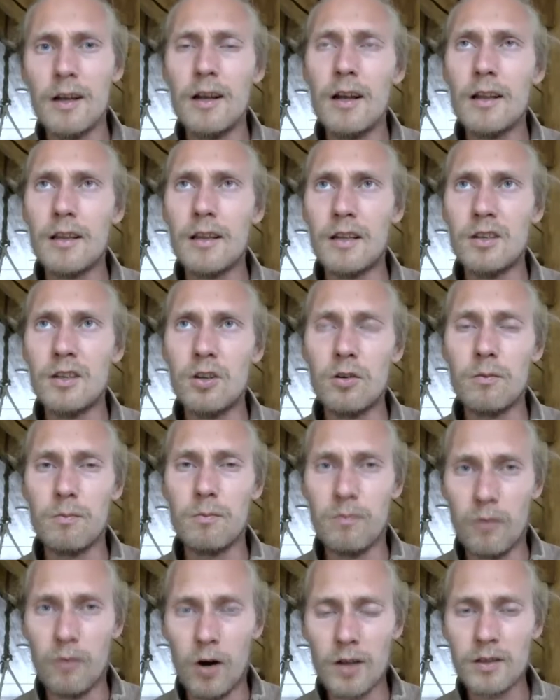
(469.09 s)
then your
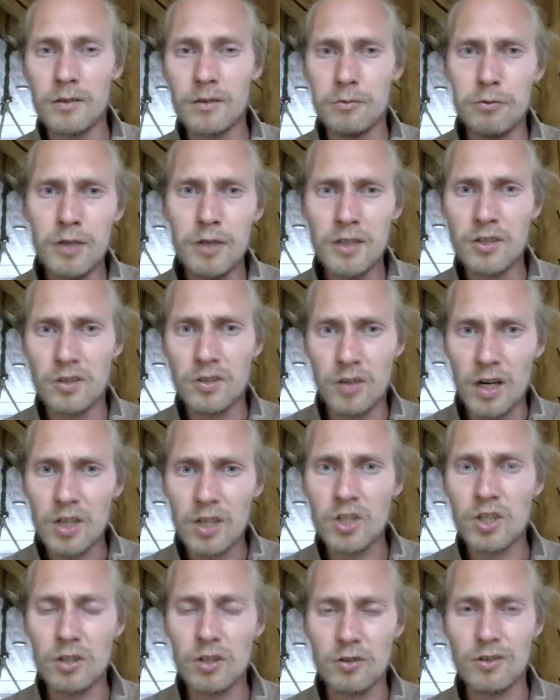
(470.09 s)
water
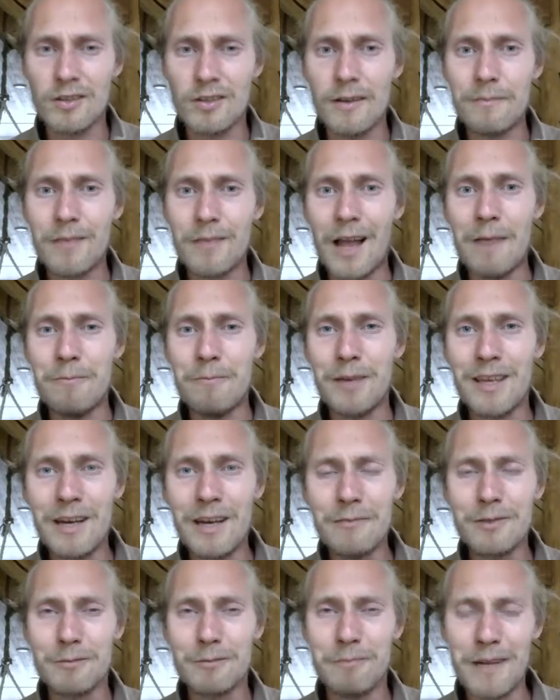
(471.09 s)
restructures and
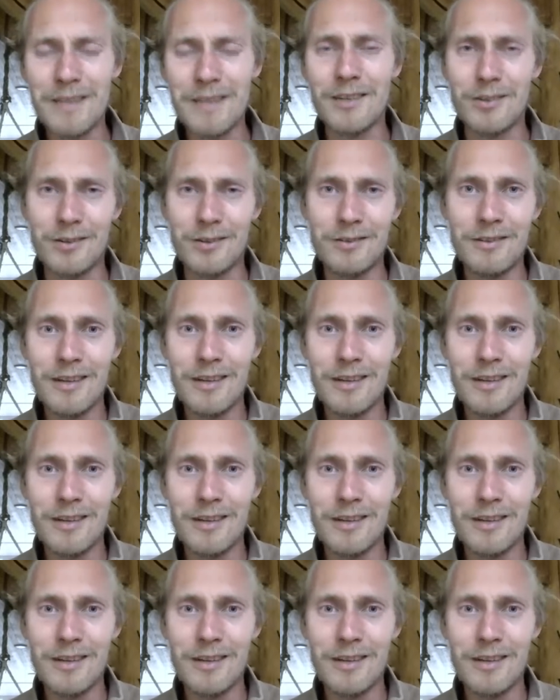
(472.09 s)
becomes better.